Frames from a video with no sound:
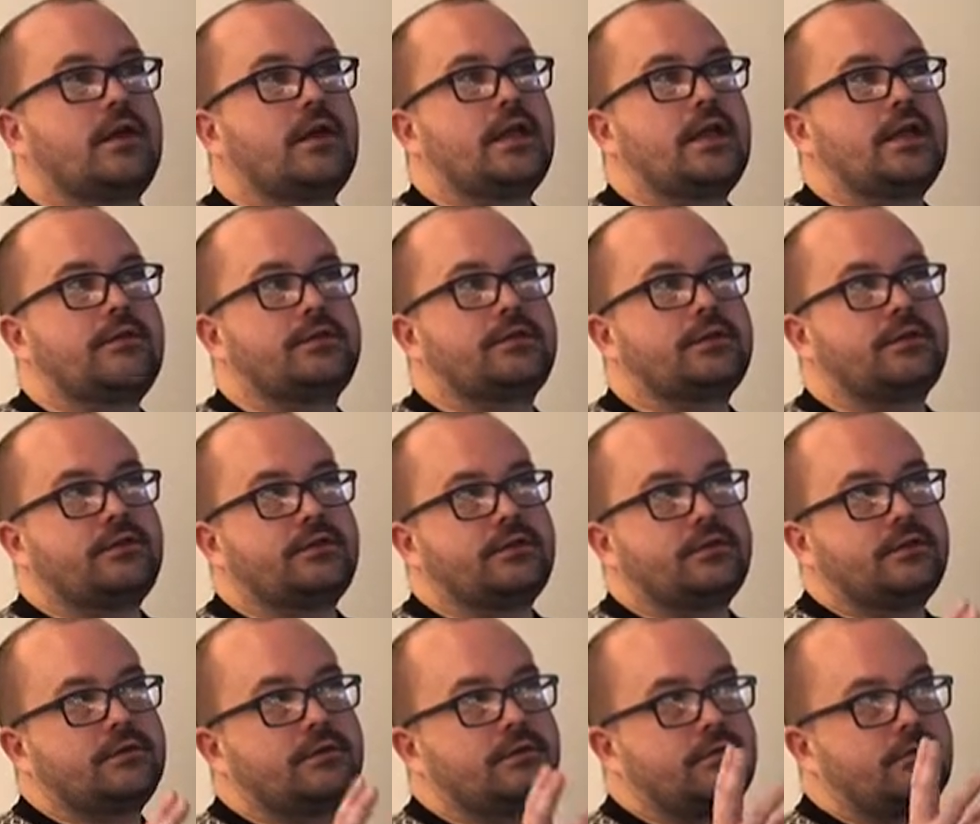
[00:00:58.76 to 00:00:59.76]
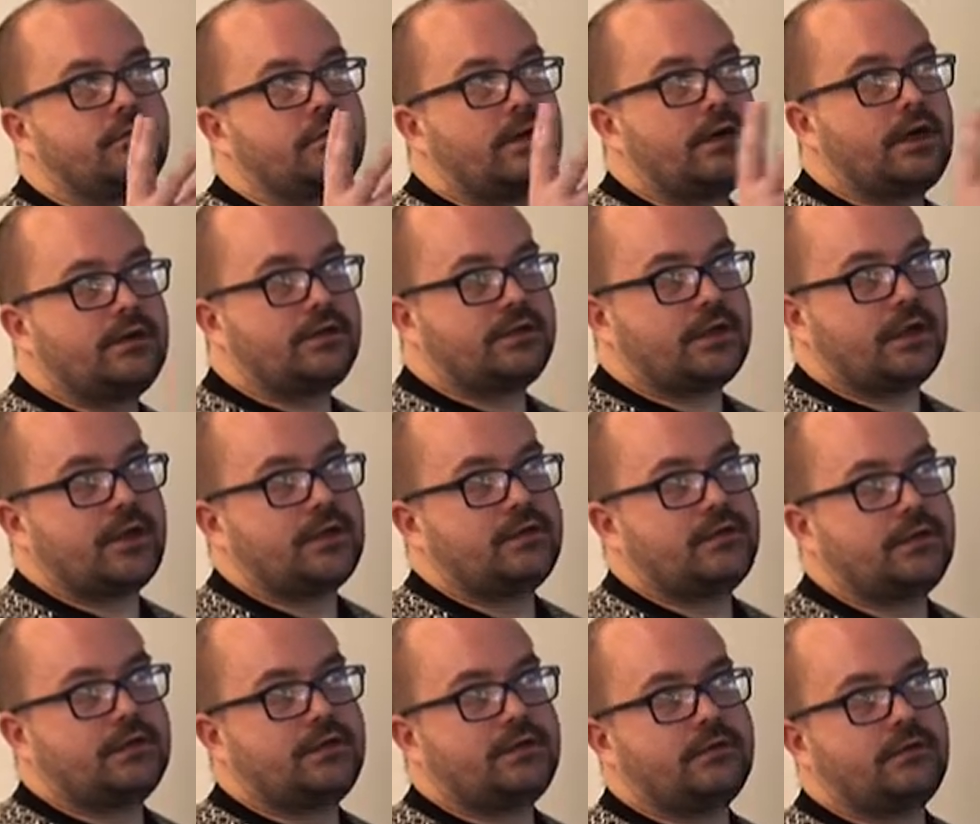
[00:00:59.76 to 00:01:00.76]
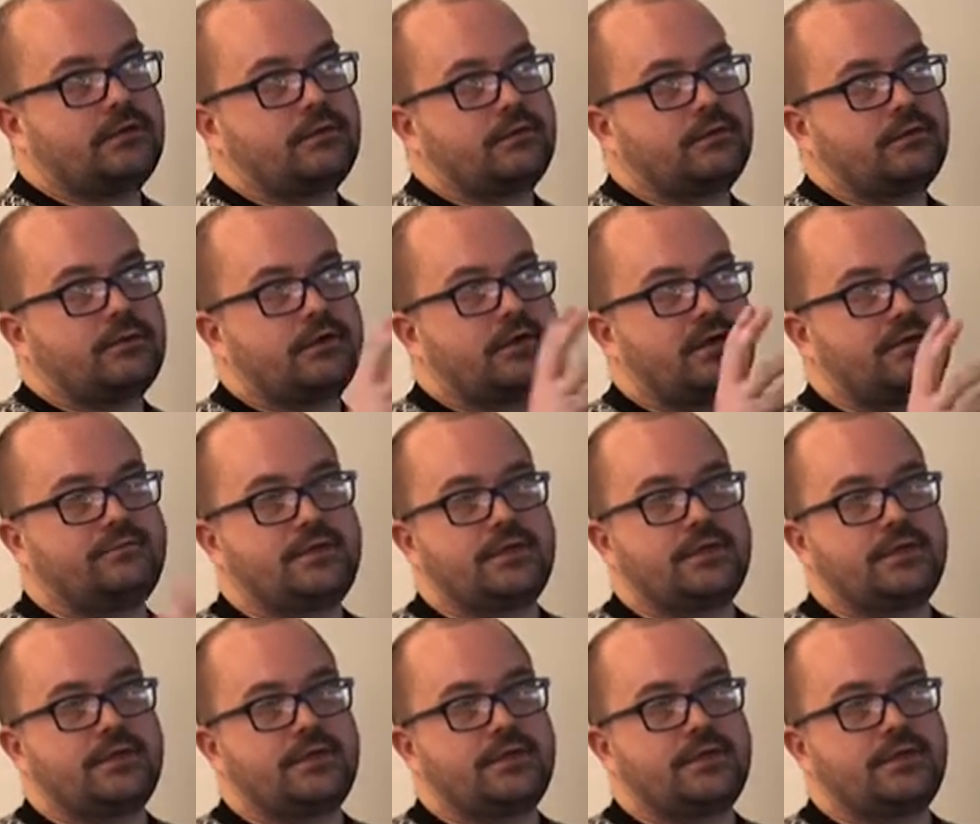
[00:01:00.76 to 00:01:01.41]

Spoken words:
introducing where I started, where I've